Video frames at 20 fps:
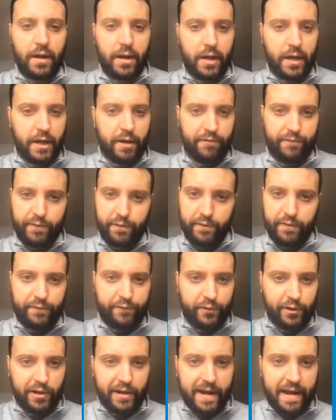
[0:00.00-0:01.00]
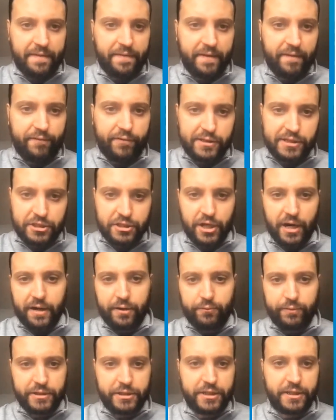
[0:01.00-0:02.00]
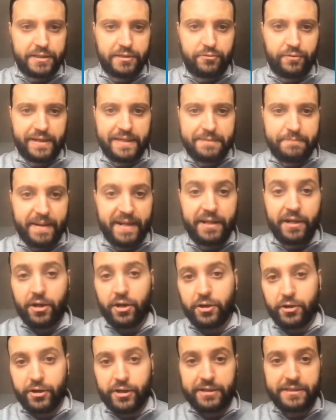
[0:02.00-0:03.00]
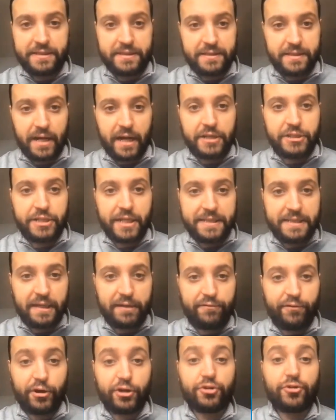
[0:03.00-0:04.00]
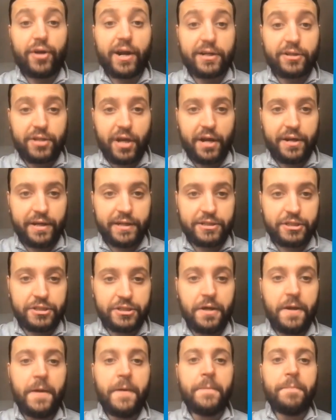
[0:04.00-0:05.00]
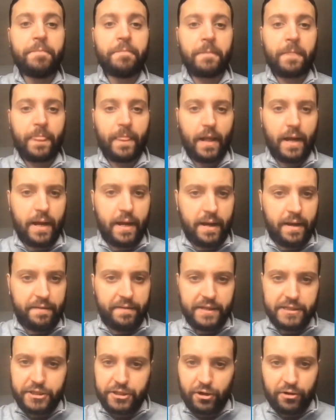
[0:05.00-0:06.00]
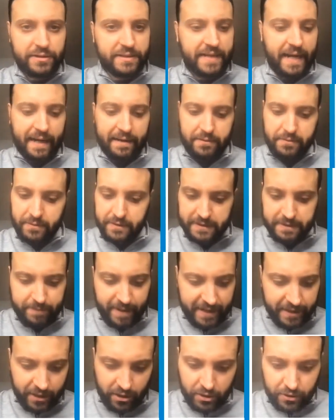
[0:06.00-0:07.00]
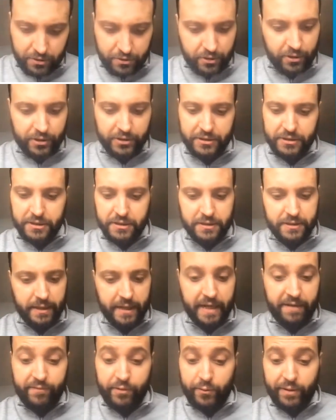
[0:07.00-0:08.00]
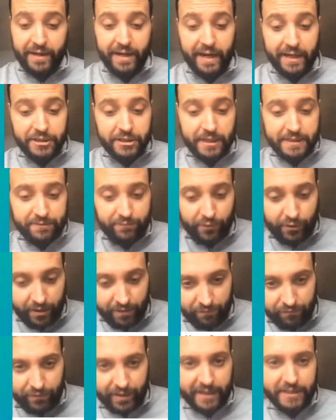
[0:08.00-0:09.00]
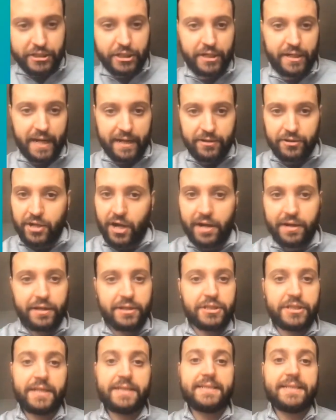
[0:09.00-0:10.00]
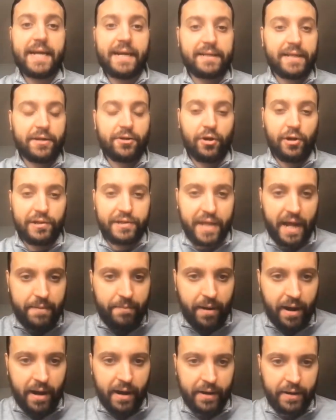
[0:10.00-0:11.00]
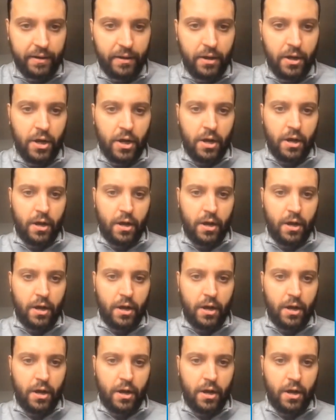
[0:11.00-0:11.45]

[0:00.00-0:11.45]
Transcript: If you look at the first chart, which is real spending on goods adjusted for truck tonnage, this shows that spending on goods, even when you adjust for inflation and tonnage, it's at an all-time high.